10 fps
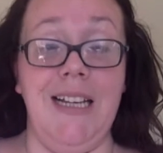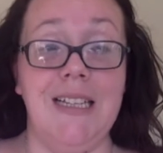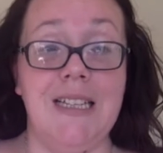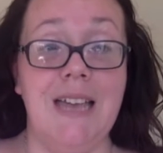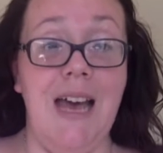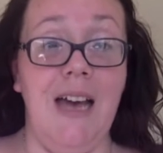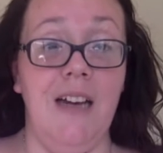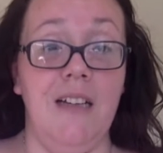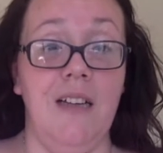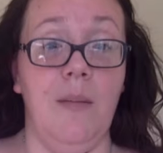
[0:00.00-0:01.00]

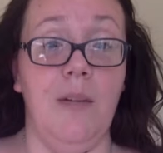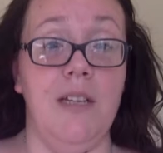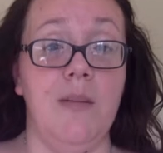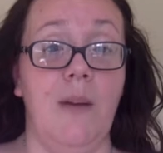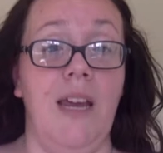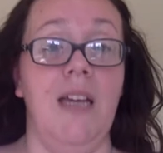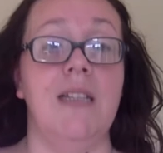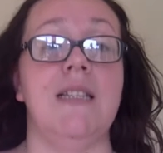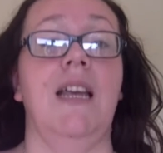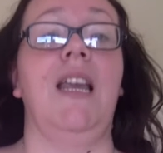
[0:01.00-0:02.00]
sad? And my sway had said